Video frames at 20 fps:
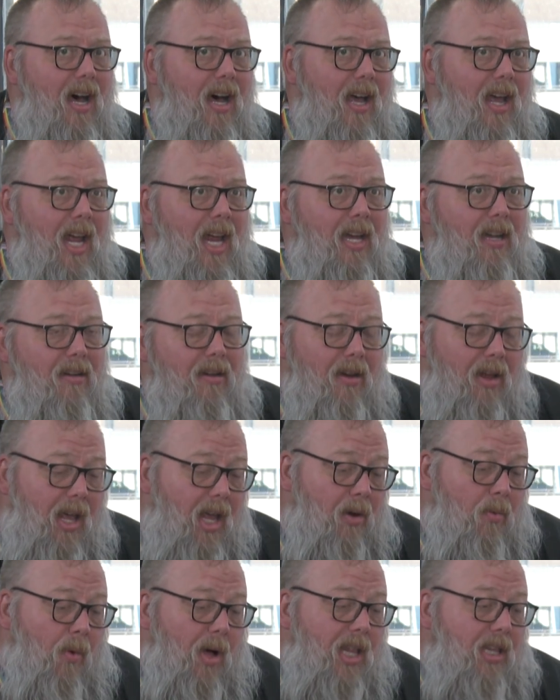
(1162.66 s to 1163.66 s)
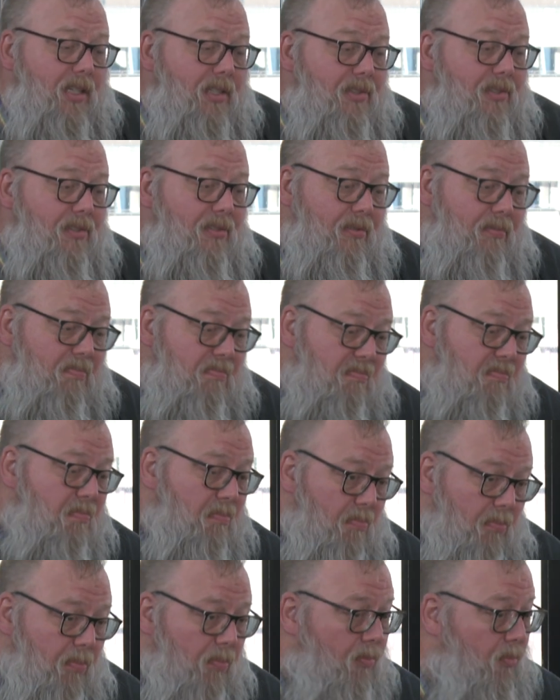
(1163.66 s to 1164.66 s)
And while it's
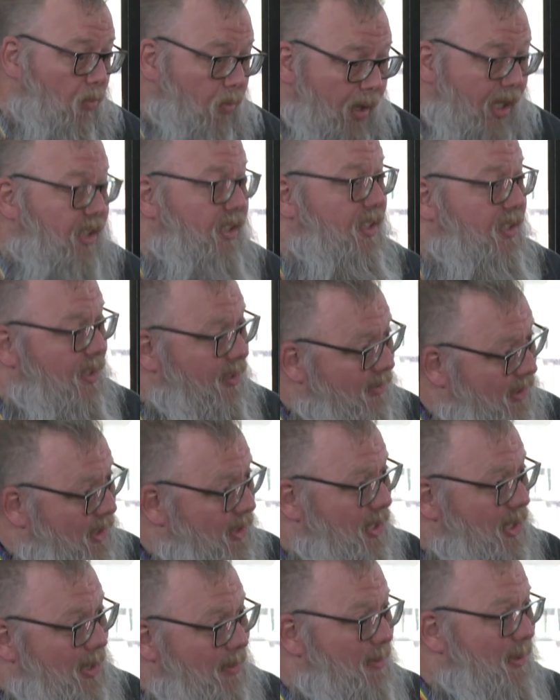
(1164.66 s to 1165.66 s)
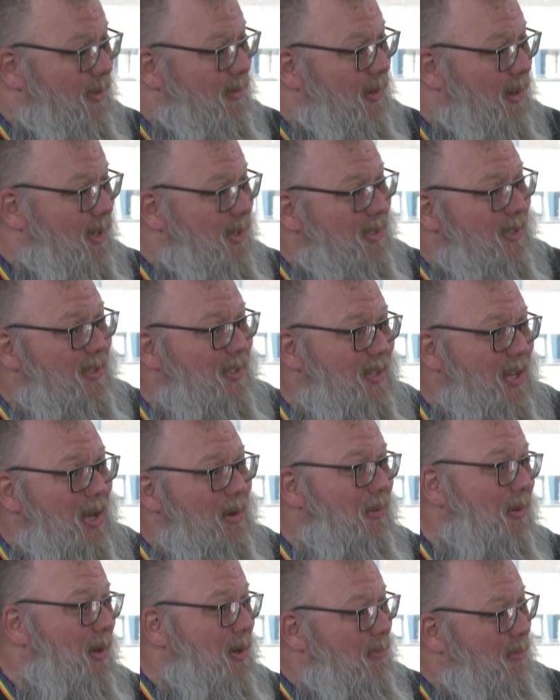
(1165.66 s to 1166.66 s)
relatively cheap as far as
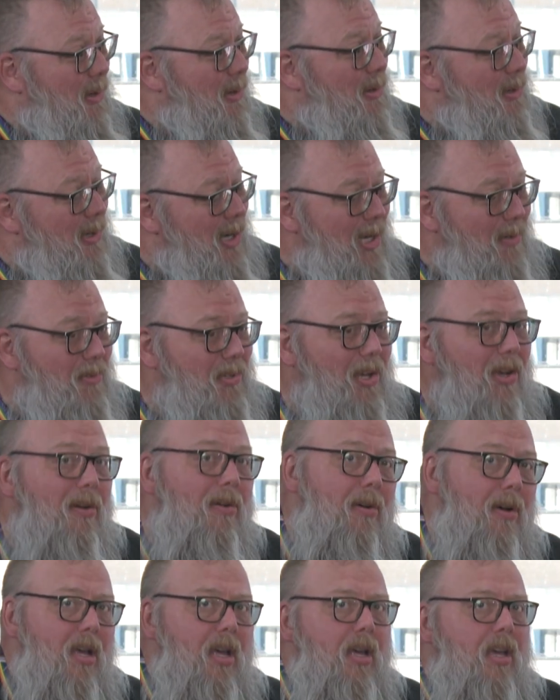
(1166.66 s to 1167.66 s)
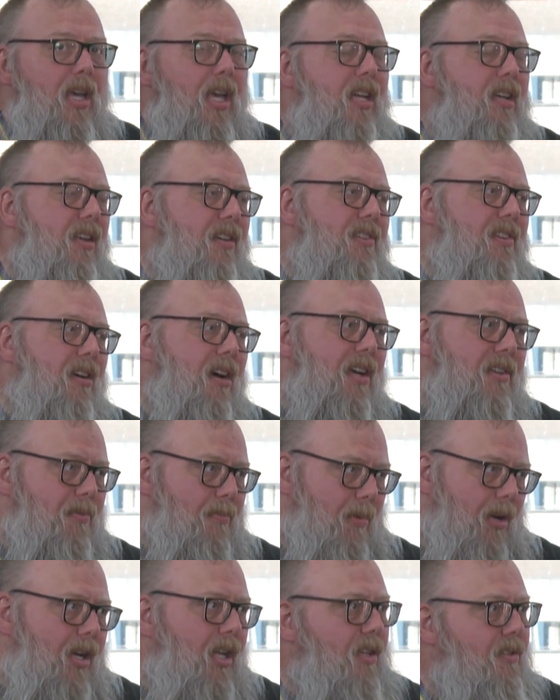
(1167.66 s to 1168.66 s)
state-run programs go, it does cost
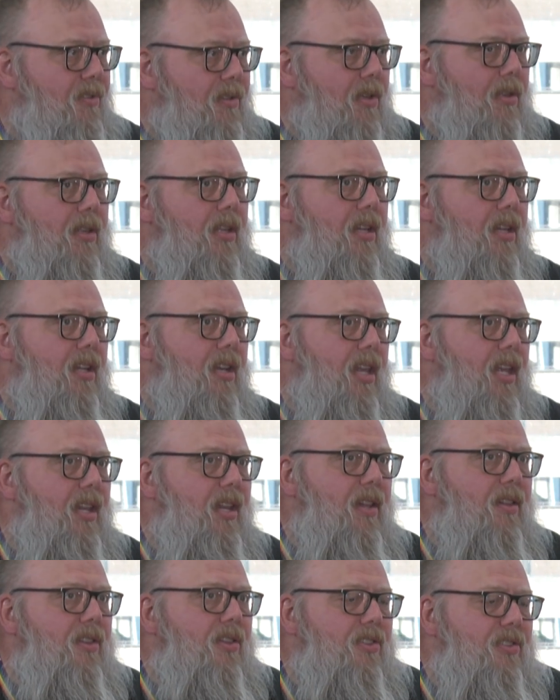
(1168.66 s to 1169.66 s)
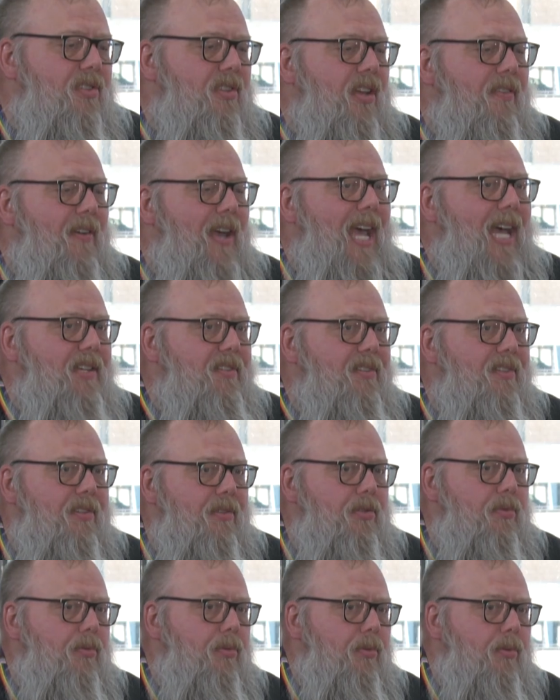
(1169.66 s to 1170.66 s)
money. So stuff has
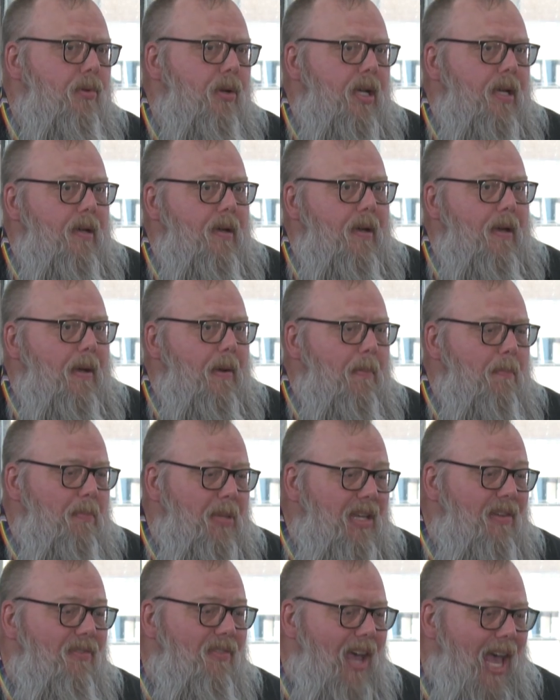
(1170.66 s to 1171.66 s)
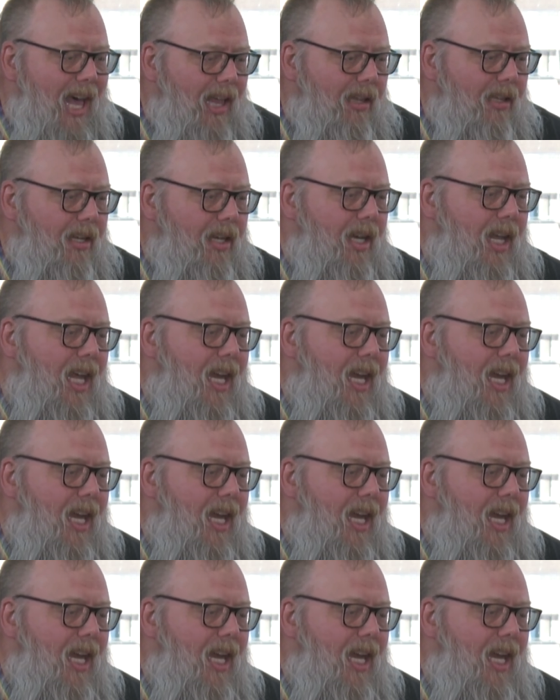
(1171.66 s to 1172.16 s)
to be valid.